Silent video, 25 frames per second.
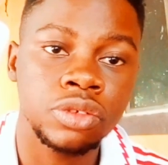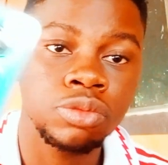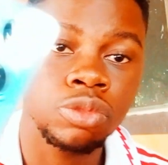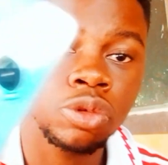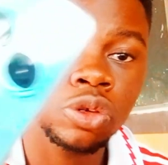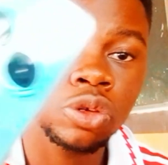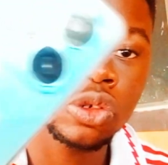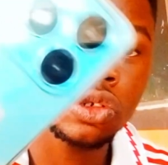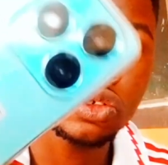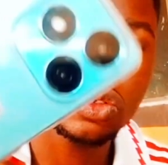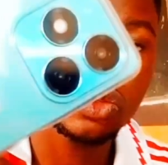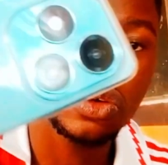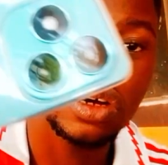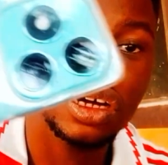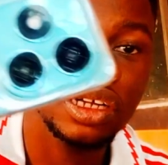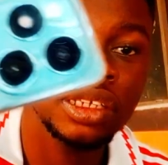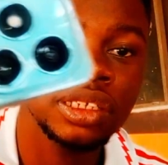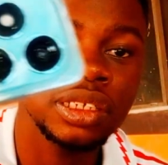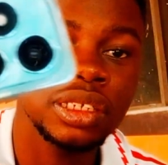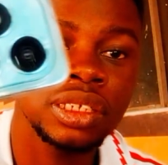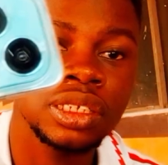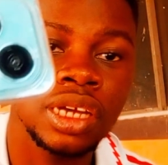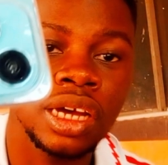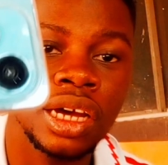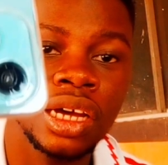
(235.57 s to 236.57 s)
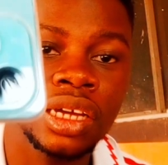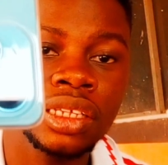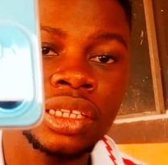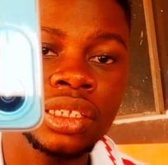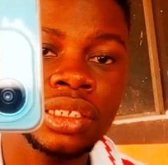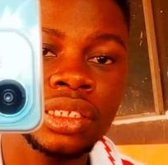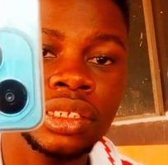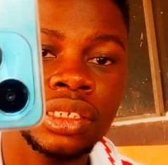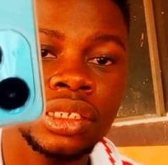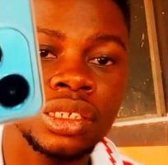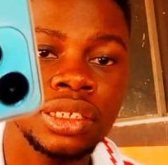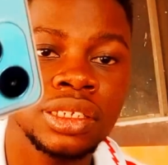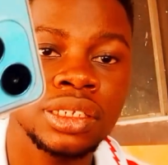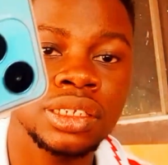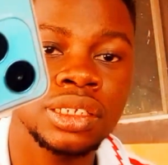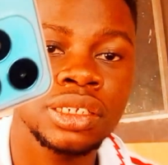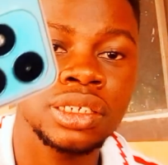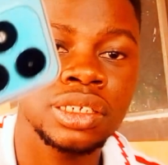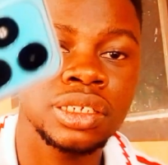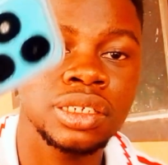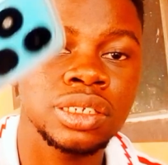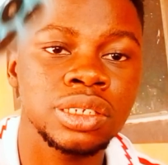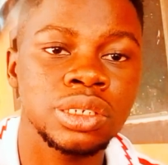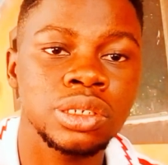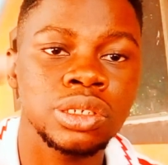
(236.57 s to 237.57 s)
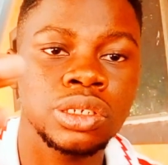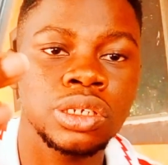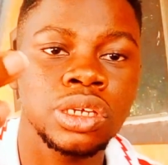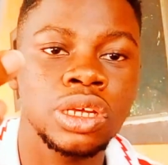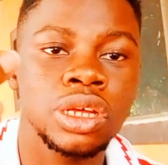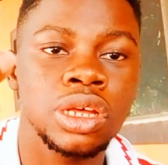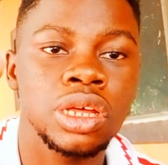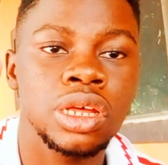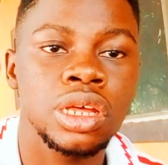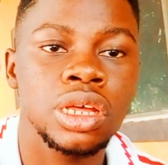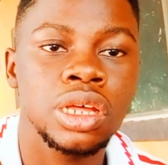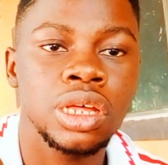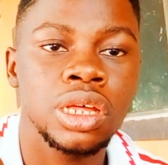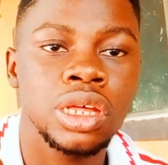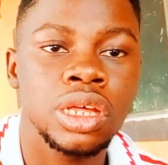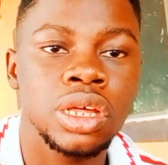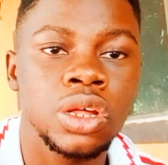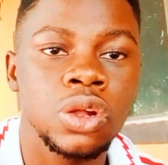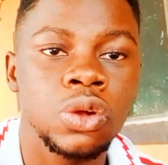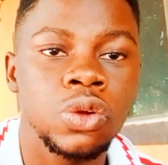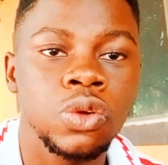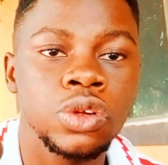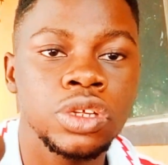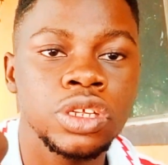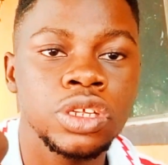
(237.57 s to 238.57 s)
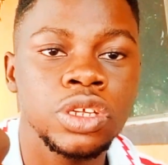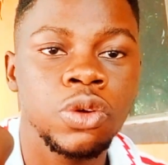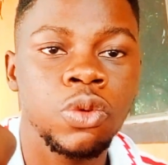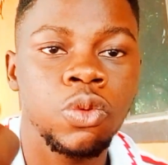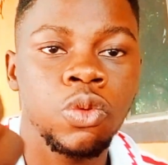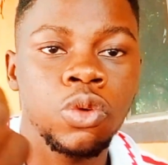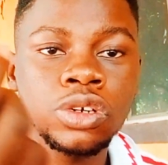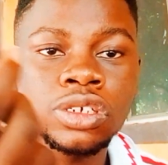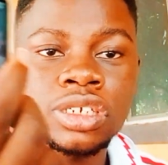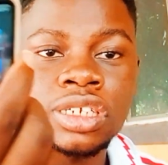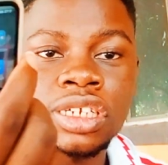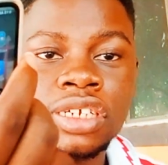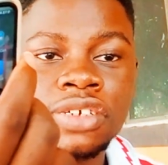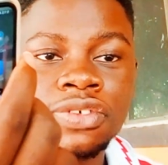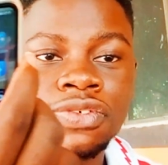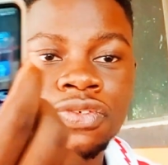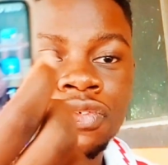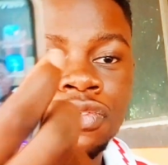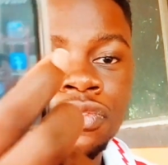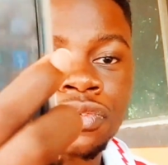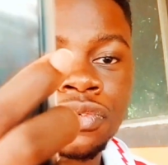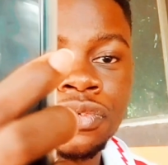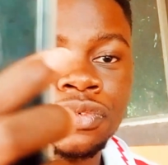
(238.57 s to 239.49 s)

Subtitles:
But just look at it, guys. Isn't this looking wonderful?